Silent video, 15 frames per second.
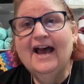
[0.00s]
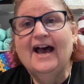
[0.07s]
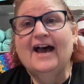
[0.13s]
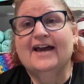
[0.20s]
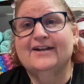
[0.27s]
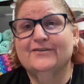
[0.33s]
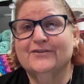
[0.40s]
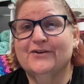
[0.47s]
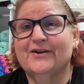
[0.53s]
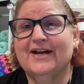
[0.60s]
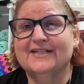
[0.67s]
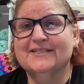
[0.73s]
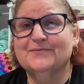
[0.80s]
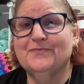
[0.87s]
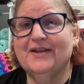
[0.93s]
I don't know
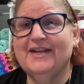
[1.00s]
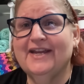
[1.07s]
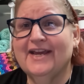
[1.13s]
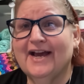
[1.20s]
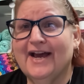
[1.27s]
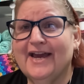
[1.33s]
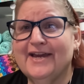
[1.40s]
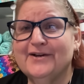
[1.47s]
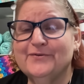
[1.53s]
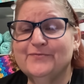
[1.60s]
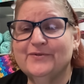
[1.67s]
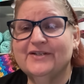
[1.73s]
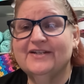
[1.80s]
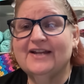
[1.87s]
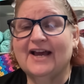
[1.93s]
how speedy I am,
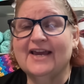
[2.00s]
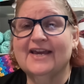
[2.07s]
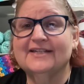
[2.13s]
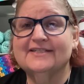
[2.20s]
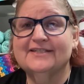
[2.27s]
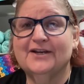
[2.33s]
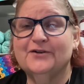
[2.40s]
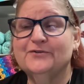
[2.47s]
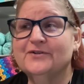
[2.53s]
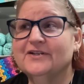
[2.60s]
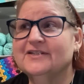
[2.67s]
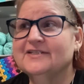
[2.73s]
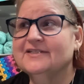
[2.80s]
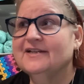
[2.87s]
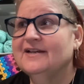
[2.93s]
but I guess so,
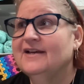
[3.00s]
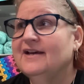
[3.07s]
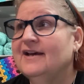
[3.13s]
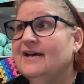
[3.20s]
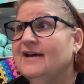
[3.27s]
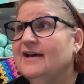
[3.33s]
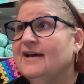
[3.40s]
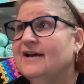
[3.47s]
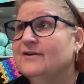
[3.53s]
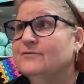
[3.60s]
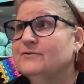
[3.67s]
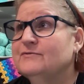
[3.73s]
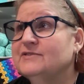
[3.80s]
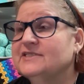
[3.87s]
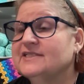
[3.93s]
because
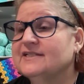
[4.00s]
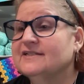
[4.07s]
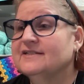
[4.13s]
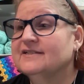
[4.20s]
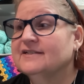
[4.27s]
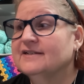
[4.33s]
what was it?